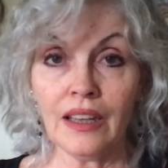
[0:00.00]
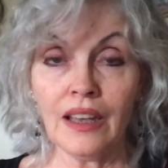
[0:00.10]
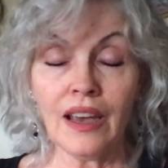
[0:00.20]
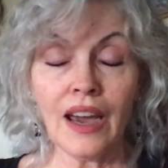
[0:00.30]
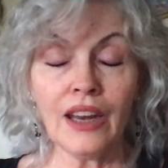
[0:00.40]

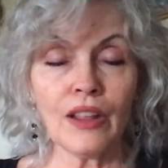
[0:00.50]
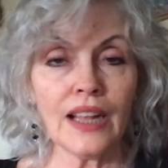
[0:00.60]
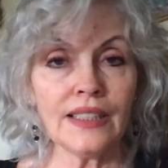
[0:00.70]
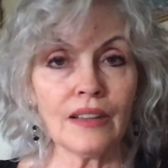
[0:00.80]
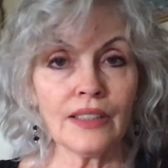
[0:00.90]
I know that
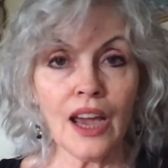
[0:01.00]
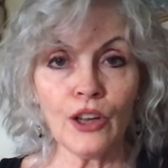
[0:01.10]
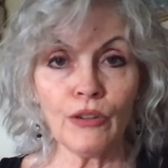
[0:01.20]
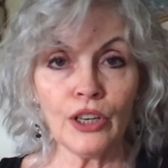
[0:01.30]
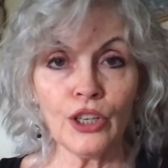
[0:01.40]
sounds
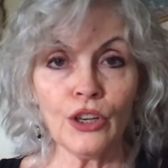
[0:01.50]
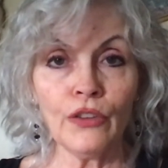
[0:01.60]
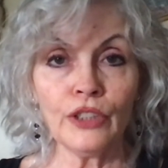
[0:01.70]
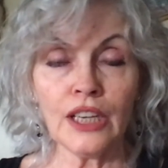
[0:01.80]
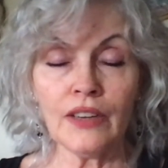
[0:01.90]

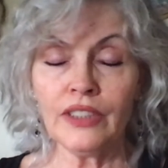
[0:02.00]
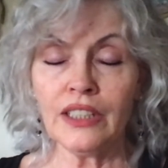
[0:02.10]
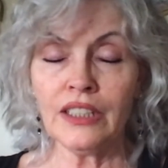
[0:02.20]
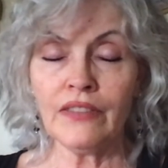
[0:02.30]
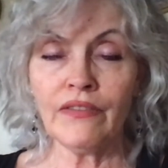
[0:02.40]
counterintuitive to
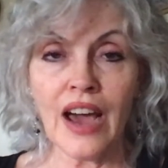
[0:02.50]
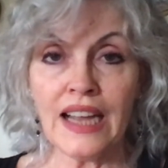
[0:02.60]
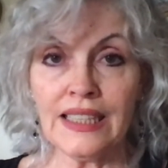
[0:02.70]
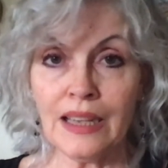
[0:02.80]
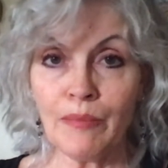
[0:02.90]
divide
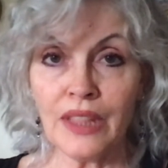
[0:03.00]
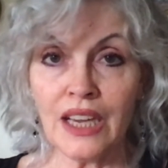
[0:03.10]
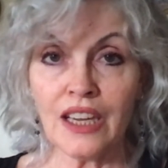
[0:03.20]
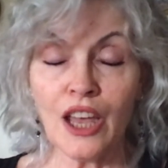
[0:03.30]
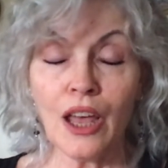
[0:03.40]

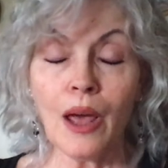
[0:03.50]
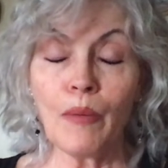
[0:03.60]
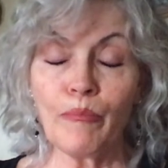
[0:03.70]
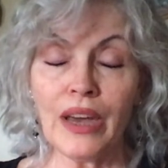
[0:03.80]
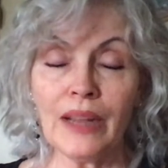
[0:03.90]
something,
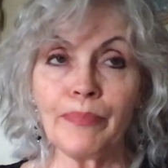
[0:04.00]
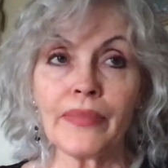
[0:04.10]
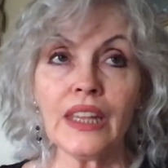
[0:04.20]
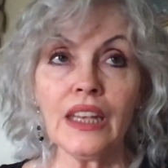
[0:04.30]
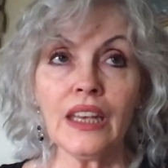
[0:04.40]
but
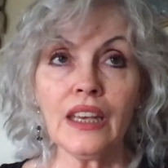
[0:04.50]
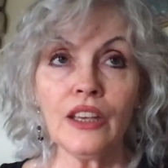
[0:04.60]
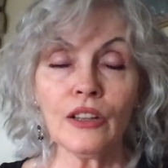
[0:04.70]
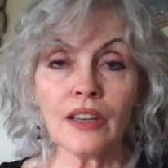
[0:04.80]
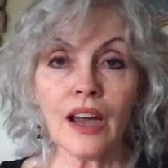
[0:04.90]

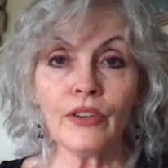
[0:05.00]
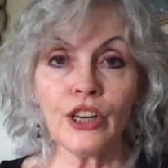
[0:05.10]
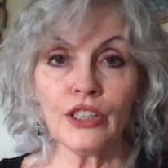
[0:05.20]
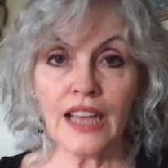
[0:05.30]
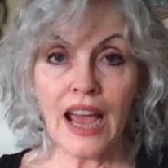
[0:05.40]
you'll cover
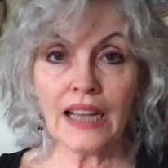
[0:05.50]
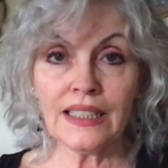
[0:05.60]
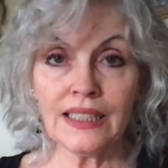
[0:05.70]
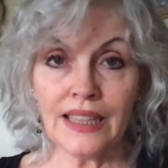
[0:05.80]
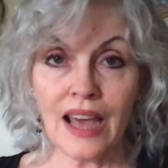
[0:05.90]
your
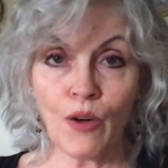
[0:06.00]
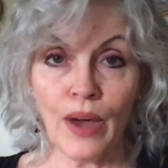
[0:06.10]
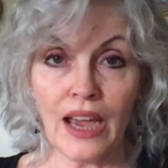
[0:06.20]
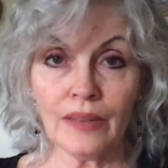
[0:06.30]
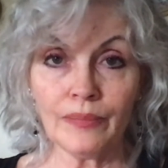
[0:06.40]
taxes that way.